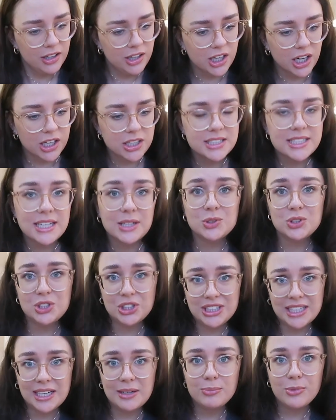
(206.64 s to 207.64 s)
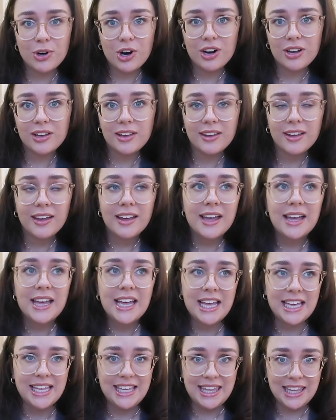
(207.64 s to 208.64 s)
gone down to Denmark,
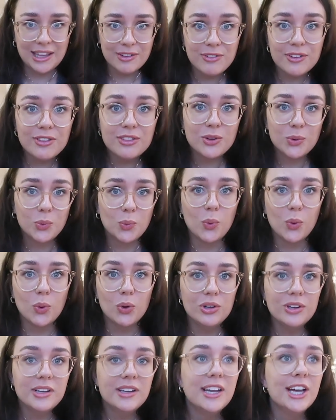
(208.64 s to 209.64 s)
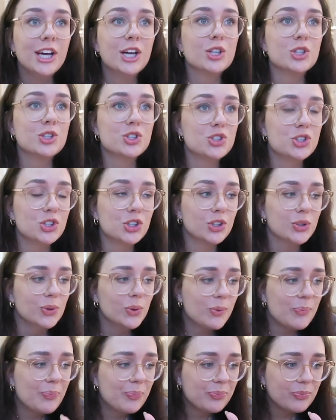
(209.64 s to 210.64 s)
given the wool
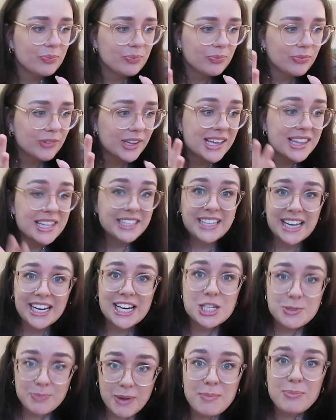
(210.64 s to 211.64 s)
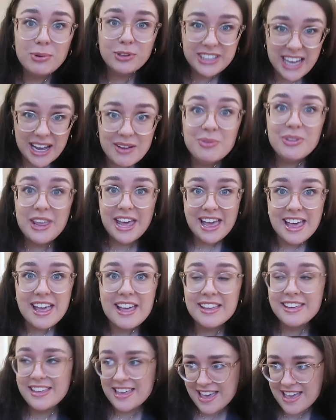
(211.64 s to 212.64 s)
to the Danish people down there,
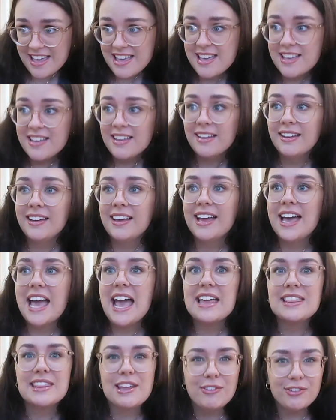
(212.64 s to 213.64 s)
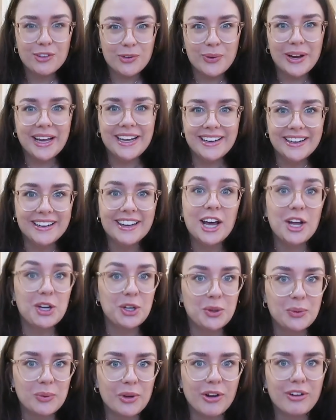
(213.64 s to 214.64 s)
yeah, and they've created a
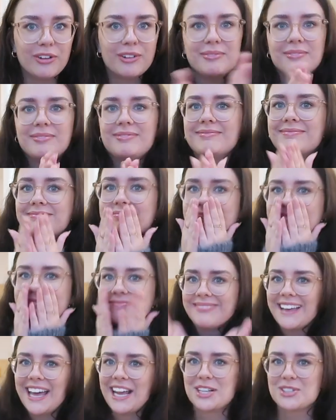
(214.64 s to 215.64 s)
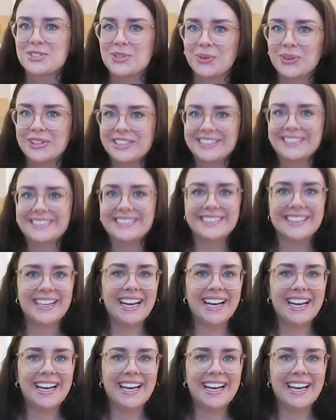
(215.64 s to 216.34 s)
new yarn. And it's gorgeous.